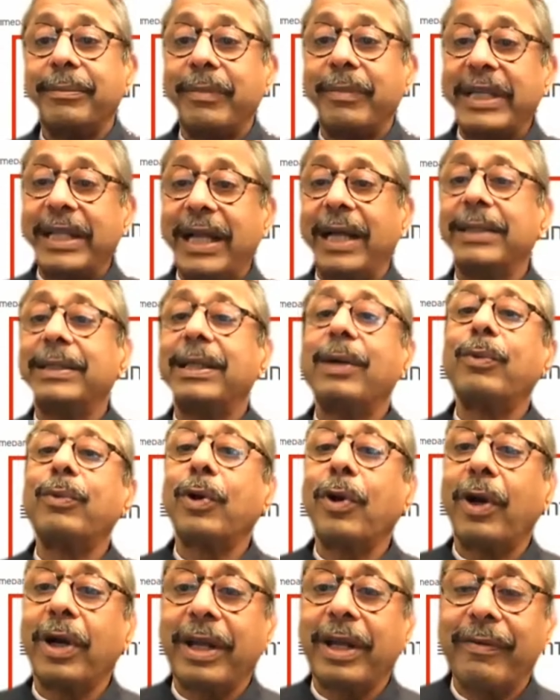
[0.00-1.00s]
Medanta
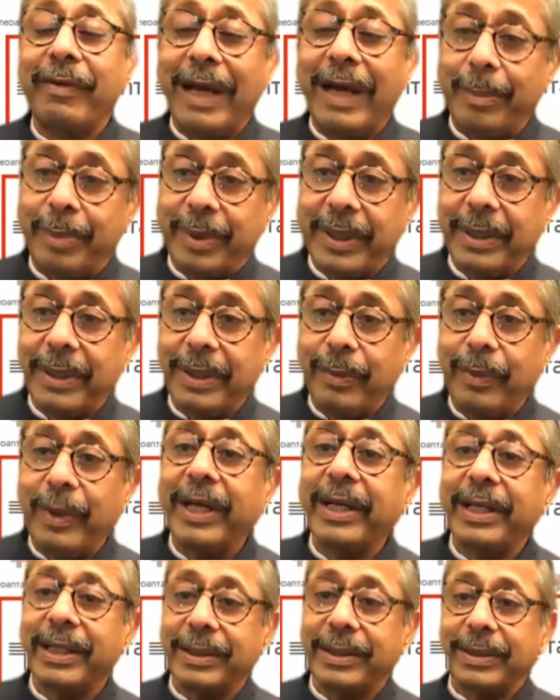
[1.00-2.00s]
would not have happened the
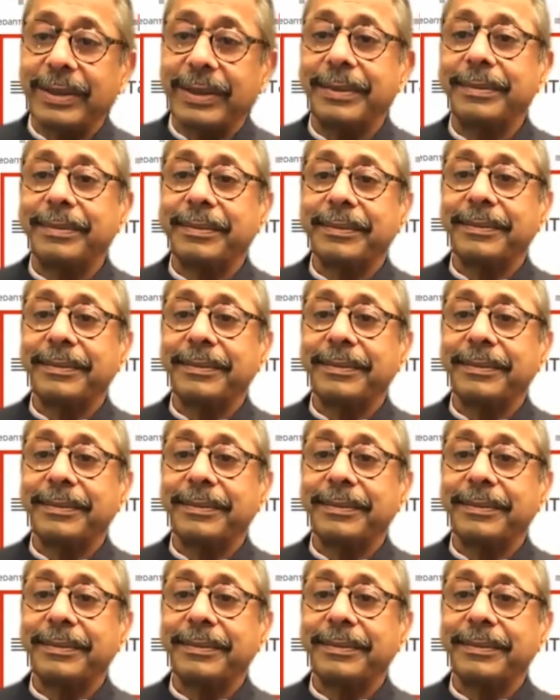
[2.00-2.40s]
way it is.